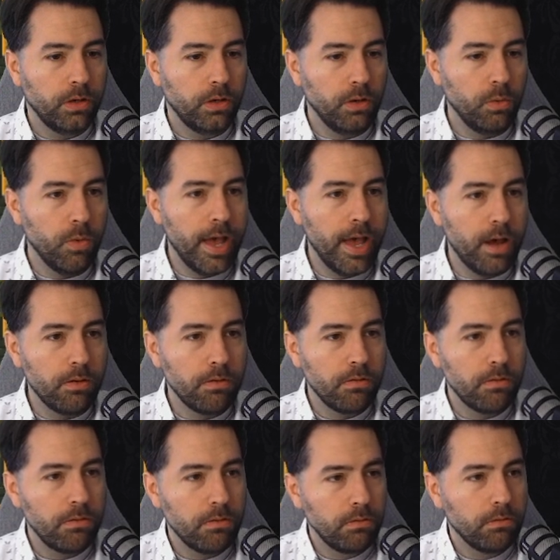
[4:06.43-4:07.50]
Oh, wow.
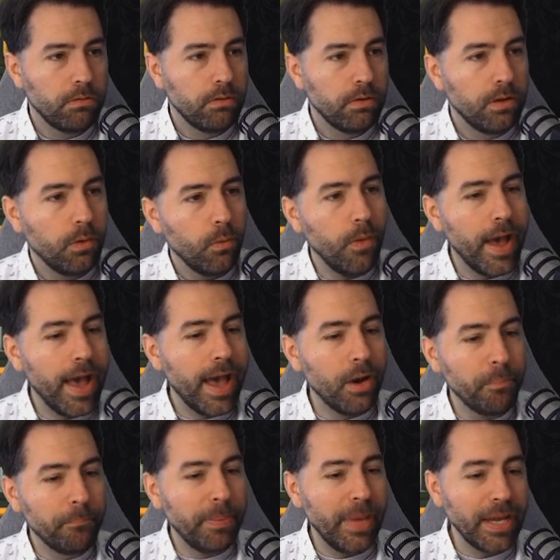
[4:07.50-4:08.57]

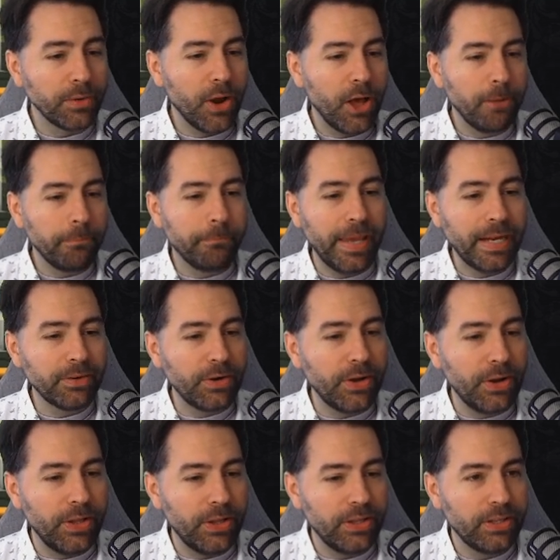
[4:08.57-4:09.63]
Wow! Big roll! Big
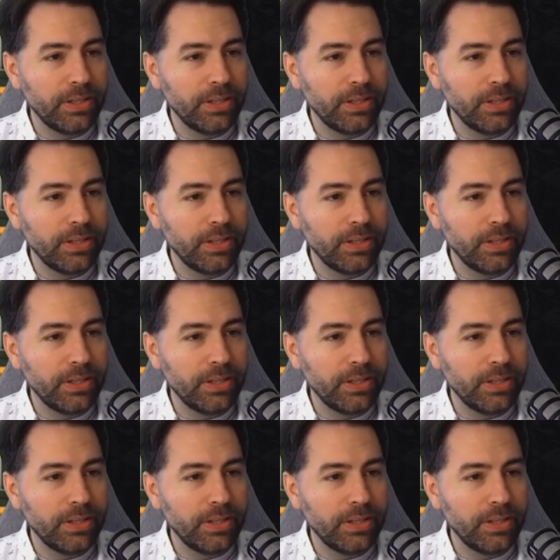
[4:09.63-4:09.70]
roll!